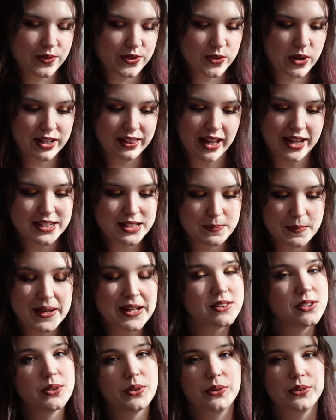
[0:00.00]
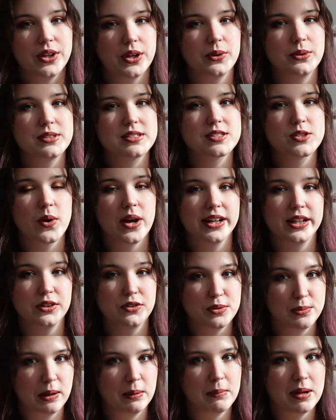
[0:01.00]
So I like to make little notes so I can
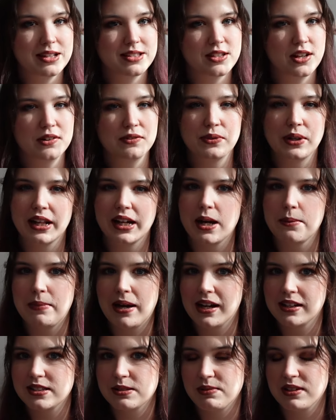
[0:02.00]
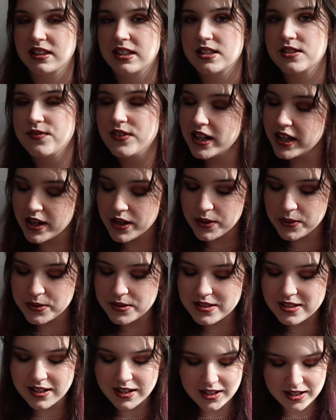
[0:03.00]
remind myself when I come back to make these
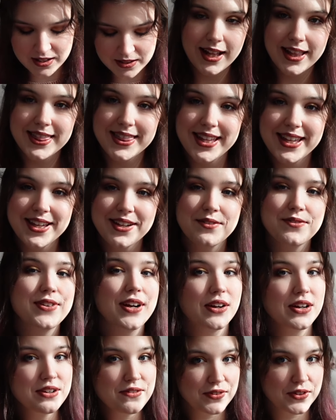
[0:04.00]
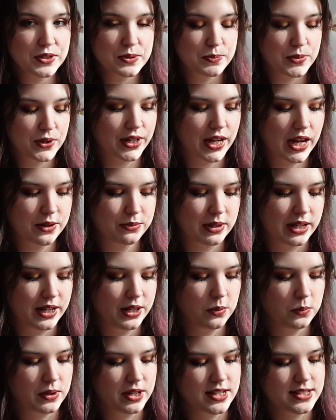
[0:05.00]
videos. The very first I
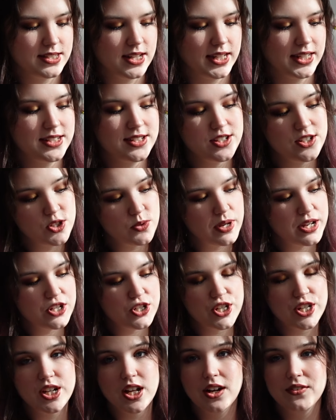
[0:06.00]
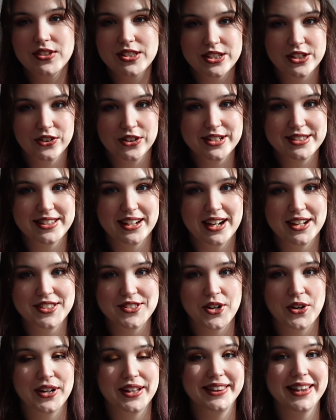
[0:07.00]
read was a continuation of a series that I
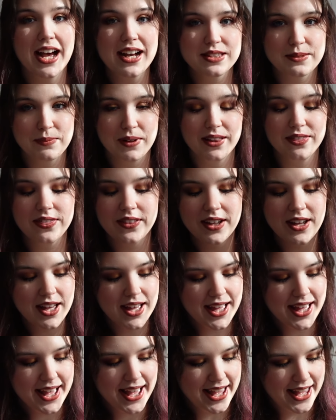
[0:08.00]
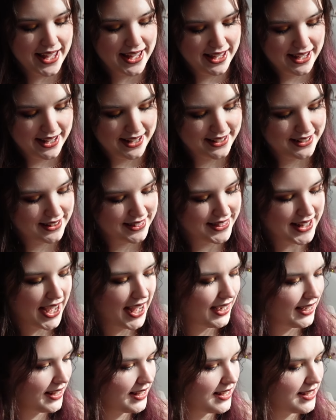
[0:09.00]
started last month, and
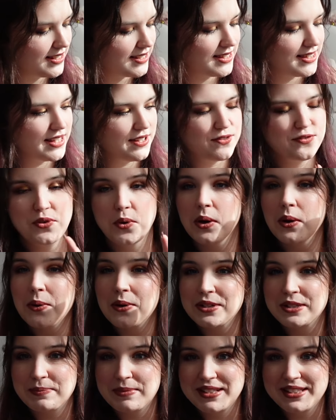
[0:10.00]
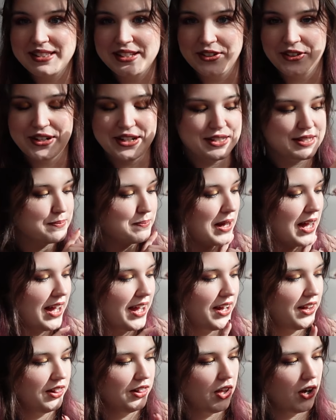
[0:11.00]
that is the Four Horsemen series
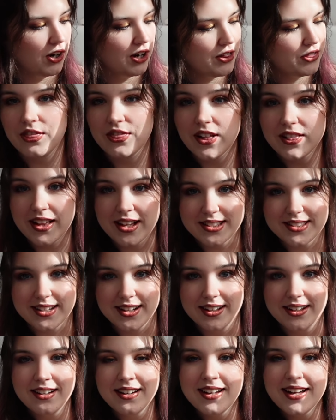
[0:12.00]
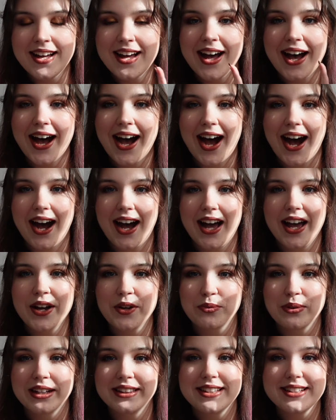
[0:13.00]
by Laura Thalessa. I
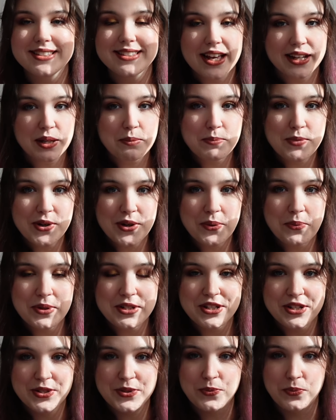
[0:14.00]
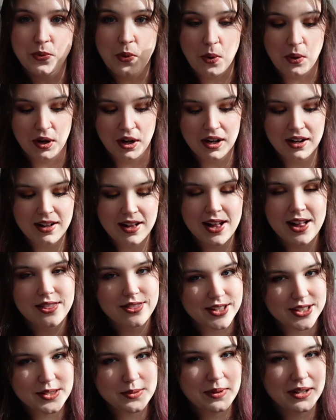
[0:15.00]
read the second book, which is War.
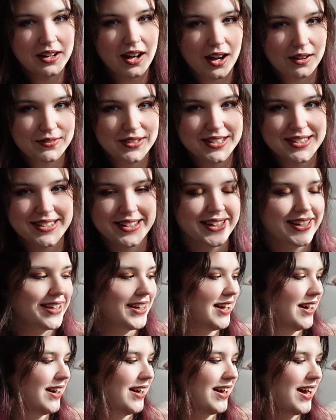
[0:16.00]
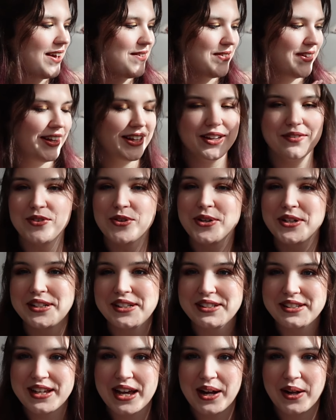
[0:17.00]
This one, obviously, I feel like if you
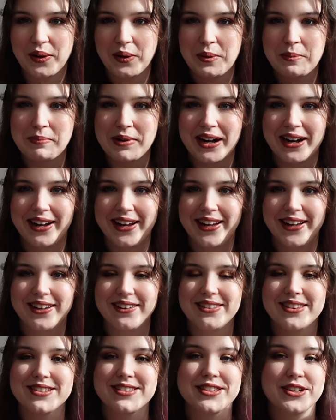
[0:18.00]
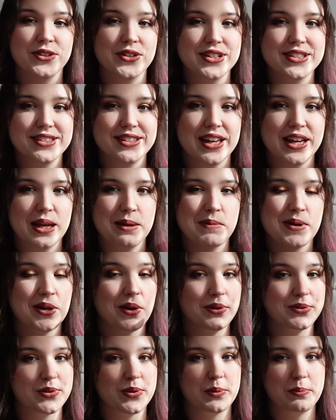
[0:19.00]
couldn't tell by the series name and
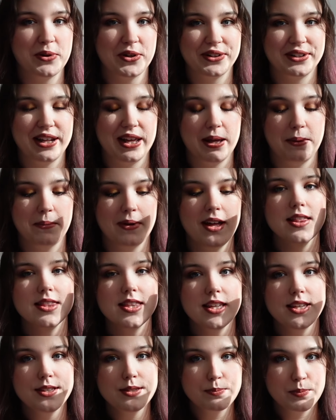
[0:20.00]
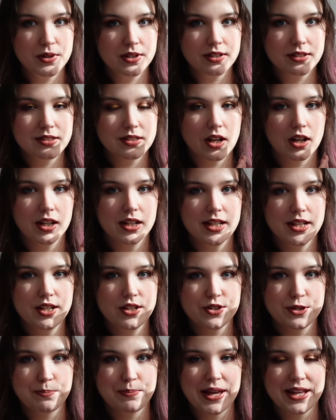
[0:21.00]
also the book name, these books are
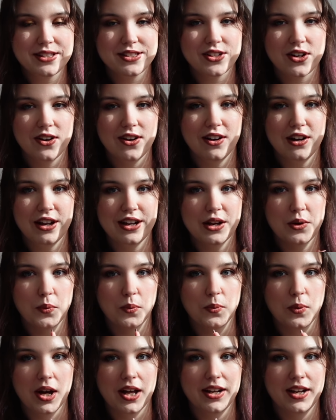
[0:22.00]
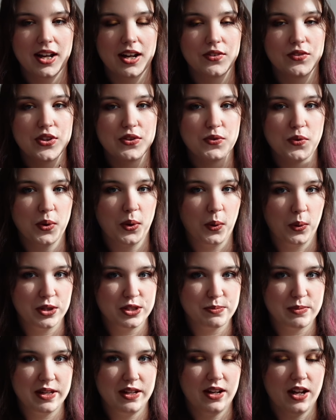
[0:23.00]
each based on one of the Four
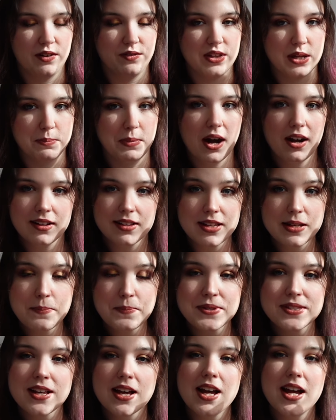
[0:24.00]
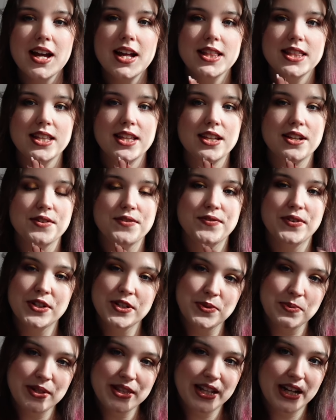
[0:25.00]
Horsemen of the Apocalypse. The
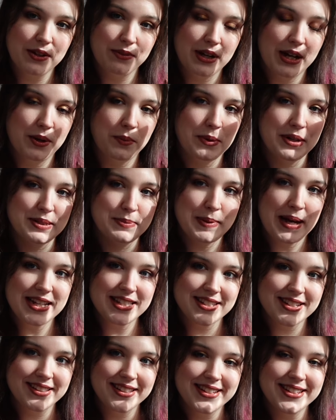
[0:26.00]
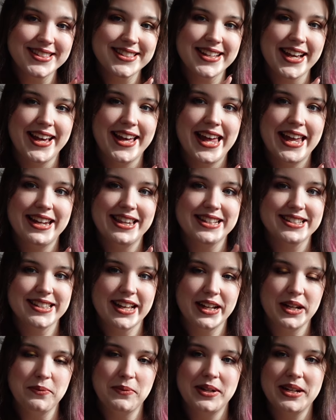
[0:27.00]
first one that I read was Pestilence, and the
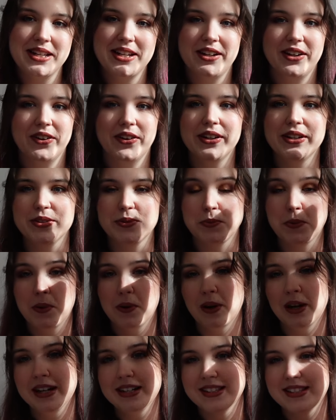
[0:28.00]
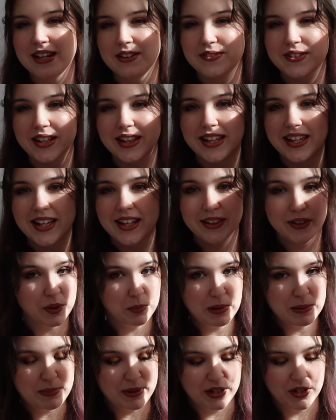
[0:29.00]
second one here is War. It's definitely a
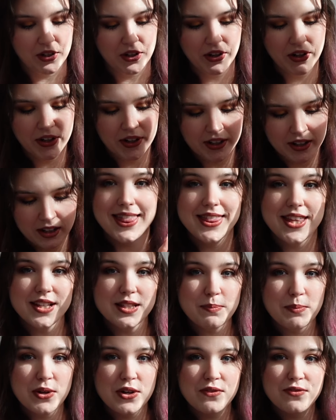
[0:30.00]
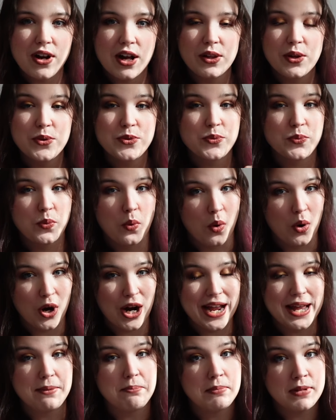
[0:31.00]
little bit bigger. This book follows
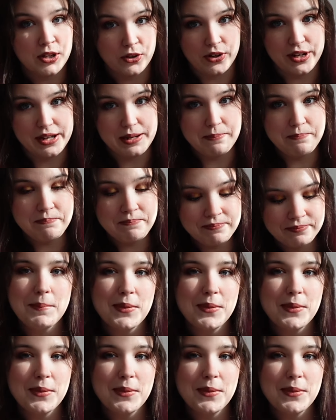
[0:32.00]
War and Miriam.